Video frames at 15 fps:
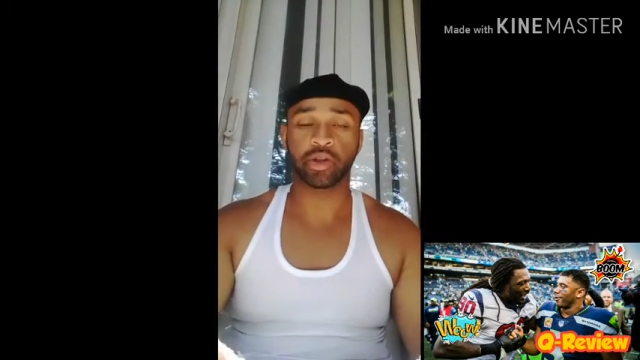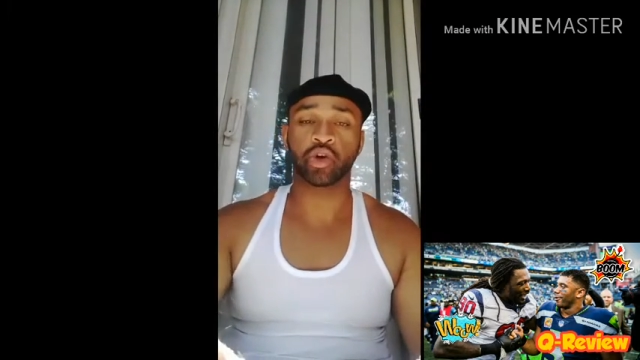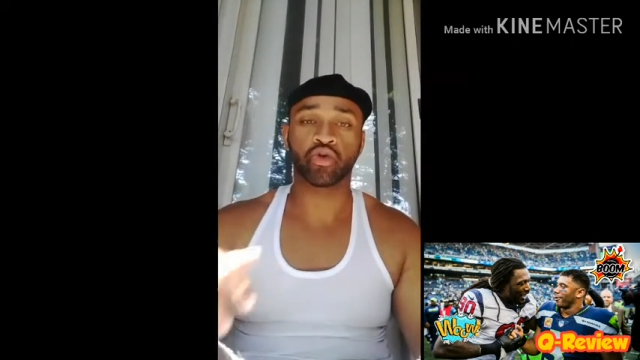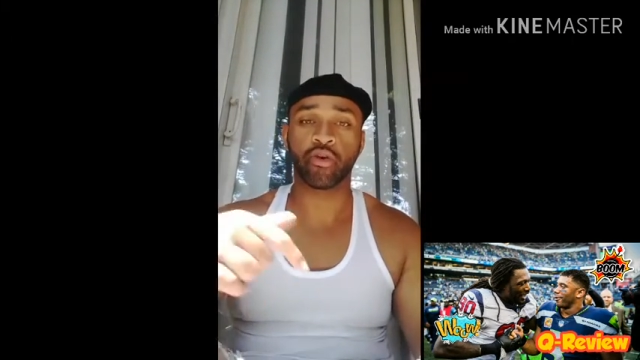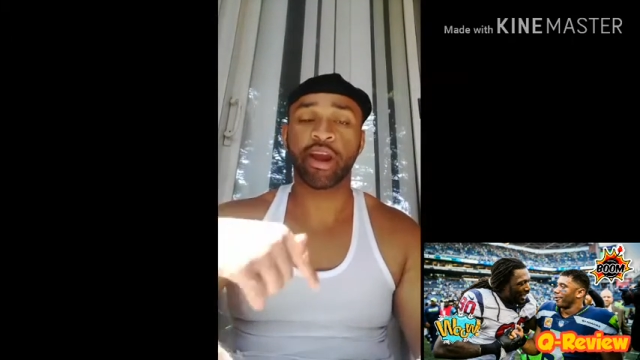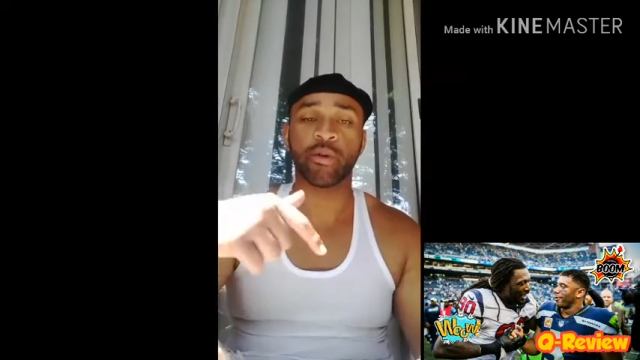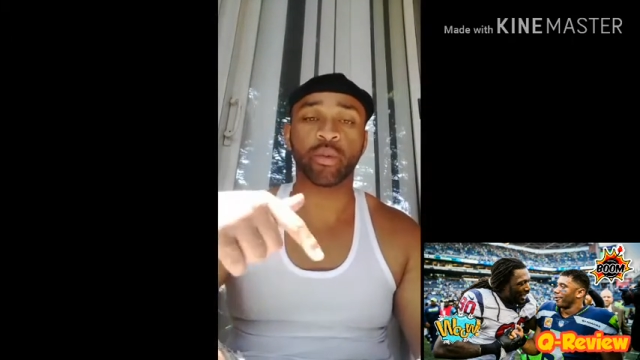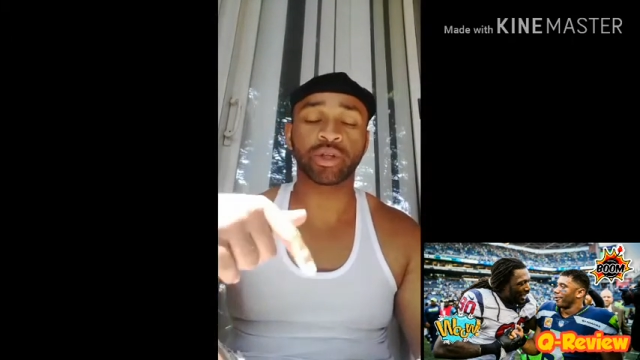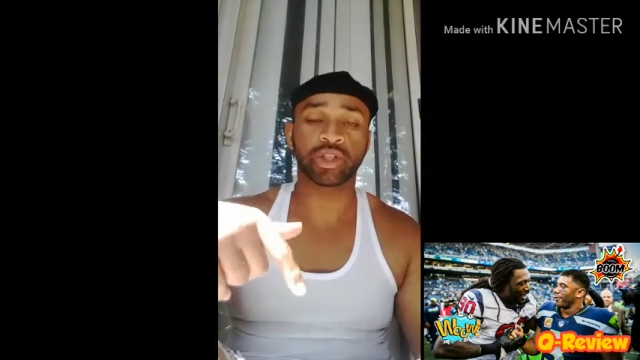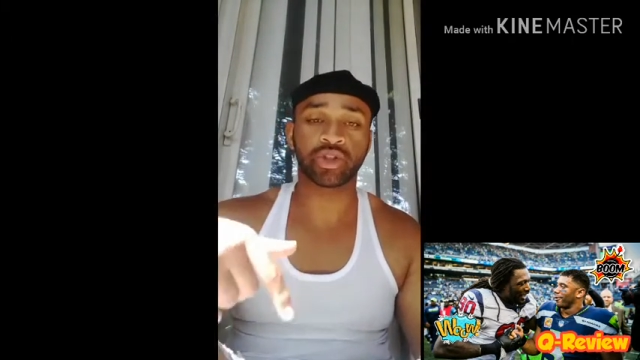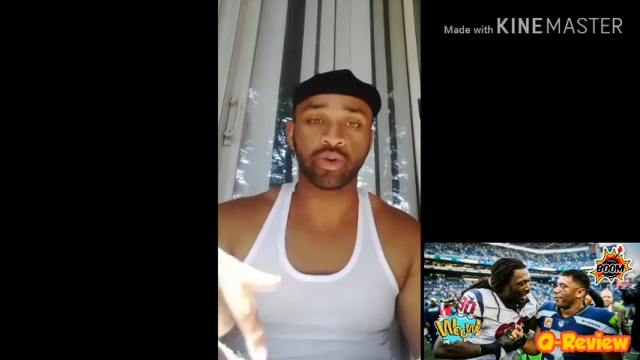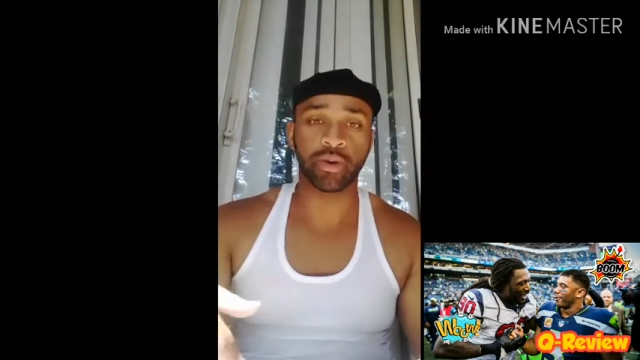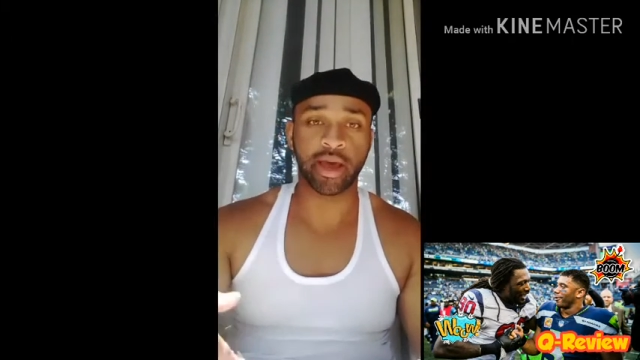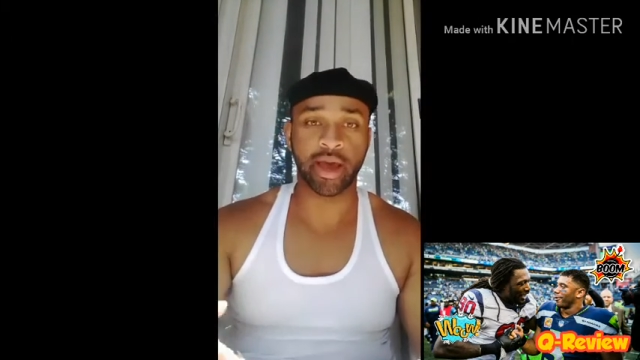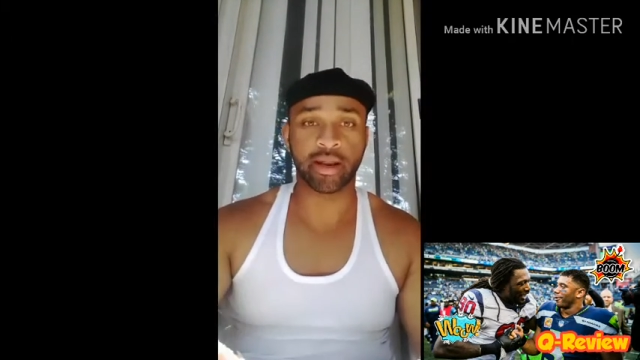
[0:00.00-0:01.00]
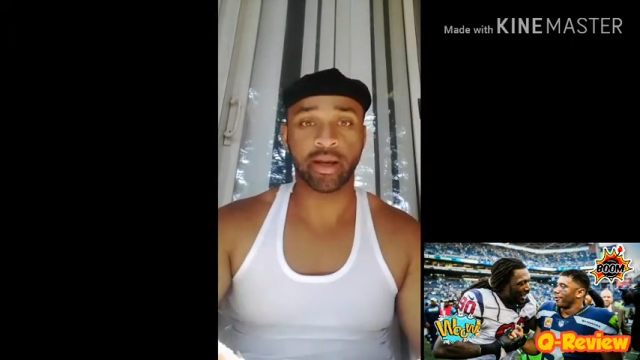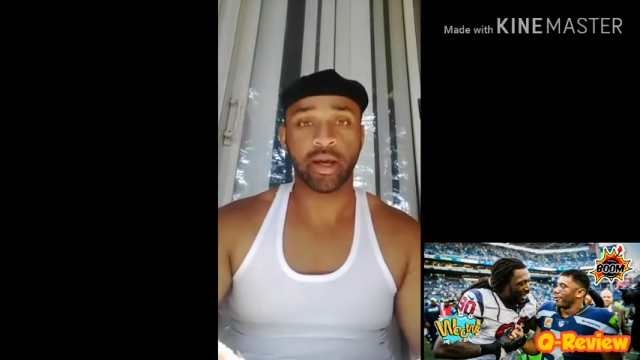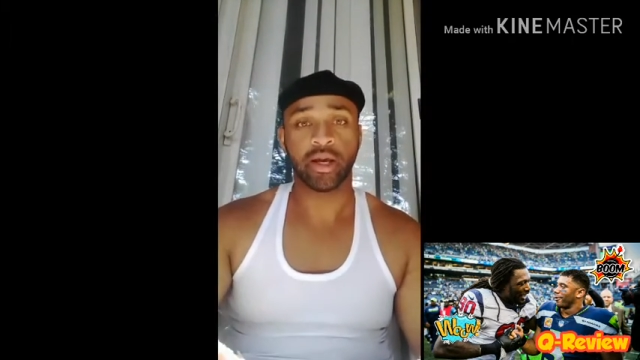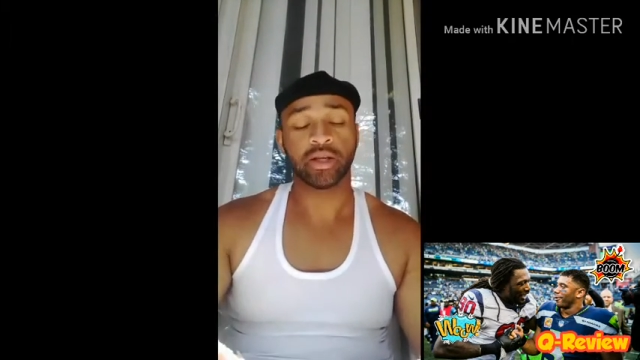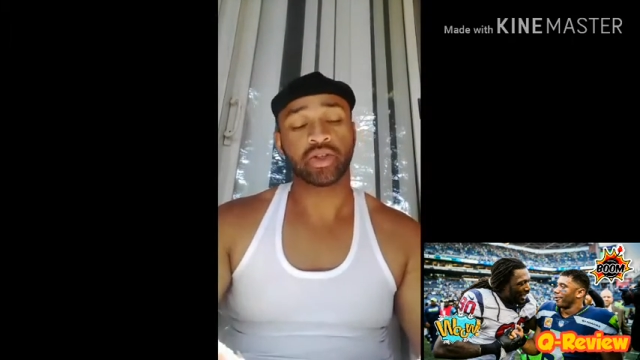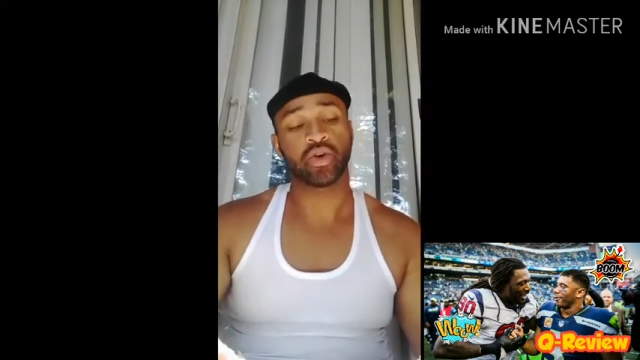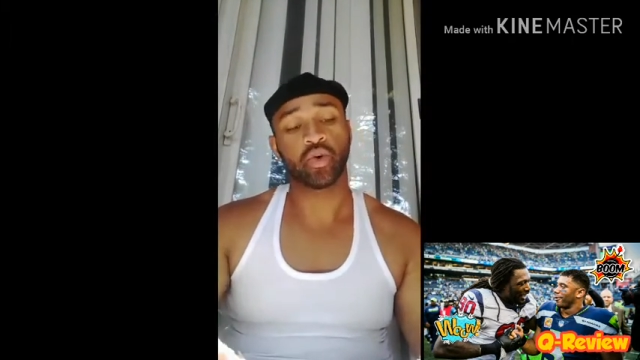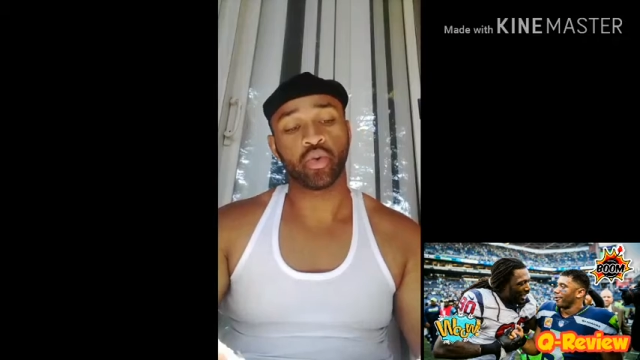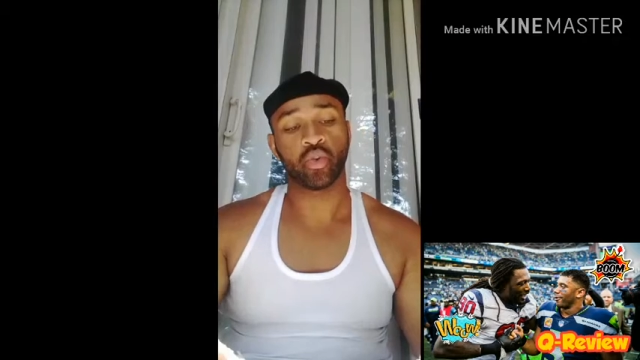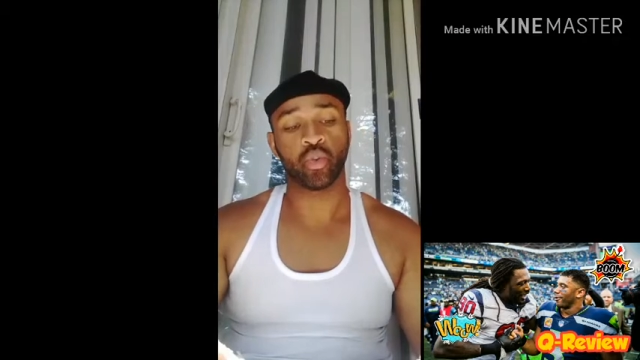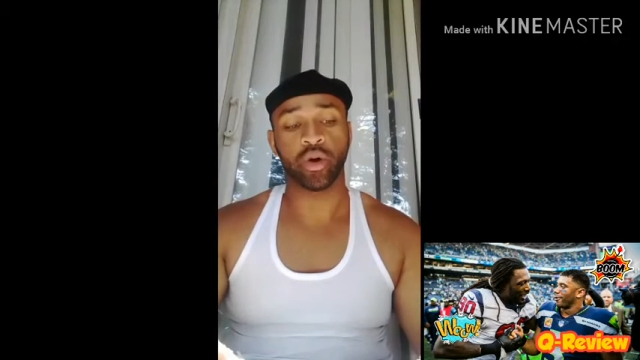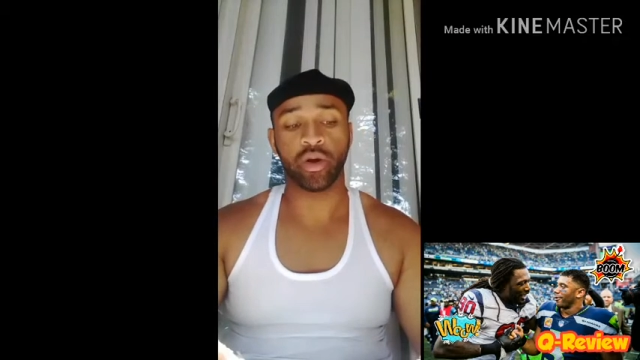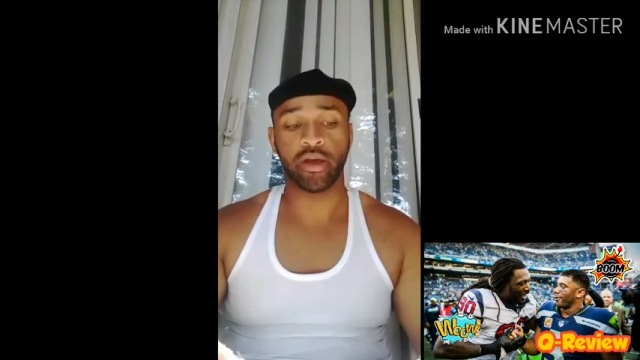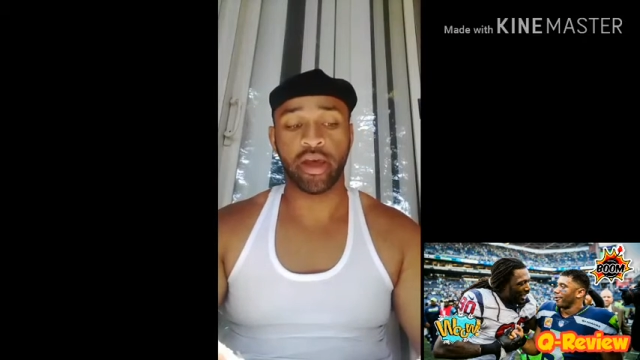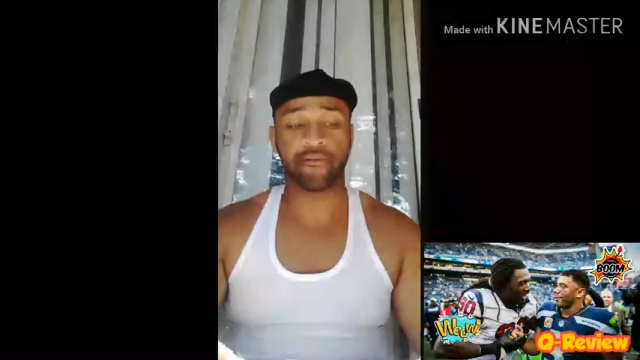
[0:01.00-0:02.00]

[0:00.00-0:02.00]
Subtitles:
The great ones do that. So,